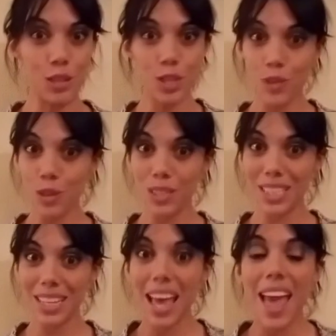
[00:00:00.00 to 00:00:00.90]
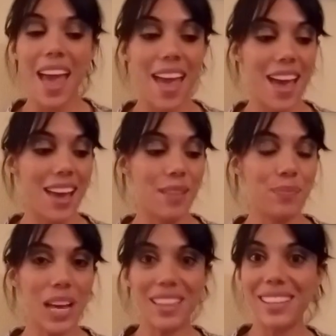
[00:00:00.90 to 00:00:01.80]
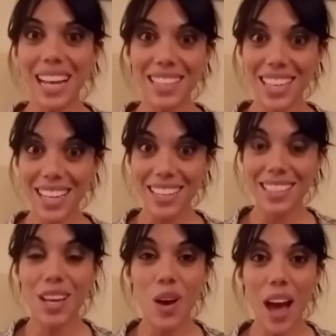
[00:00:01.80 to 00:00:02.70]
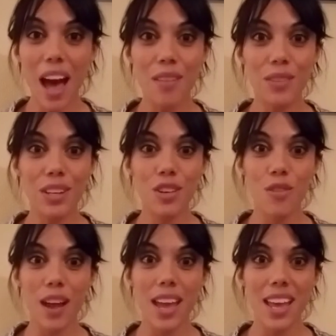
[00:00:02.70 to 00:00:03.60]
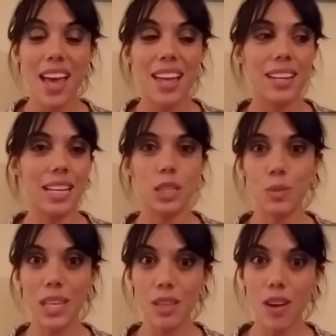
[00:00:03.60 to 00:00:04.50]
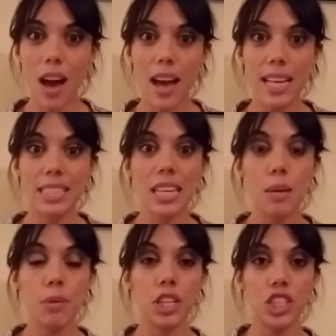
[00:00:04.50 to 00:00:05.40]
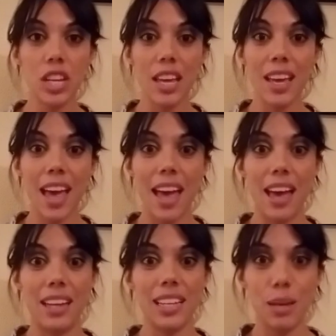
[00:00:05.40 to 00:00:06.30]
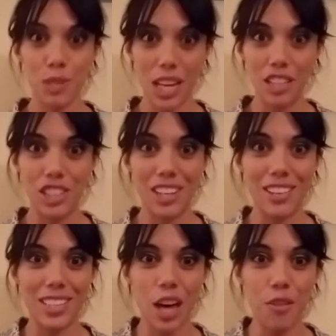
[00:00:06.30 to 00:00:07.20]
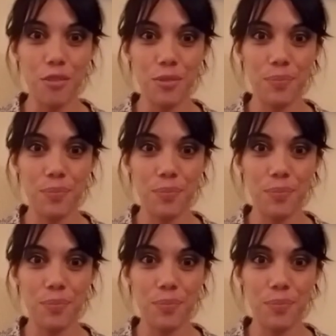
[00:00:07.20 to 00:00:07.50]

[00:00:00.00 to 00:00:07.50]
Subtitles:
those foods. And I think that's it. So have a great next week, you guys. Keep pushing and keep challenging yourself.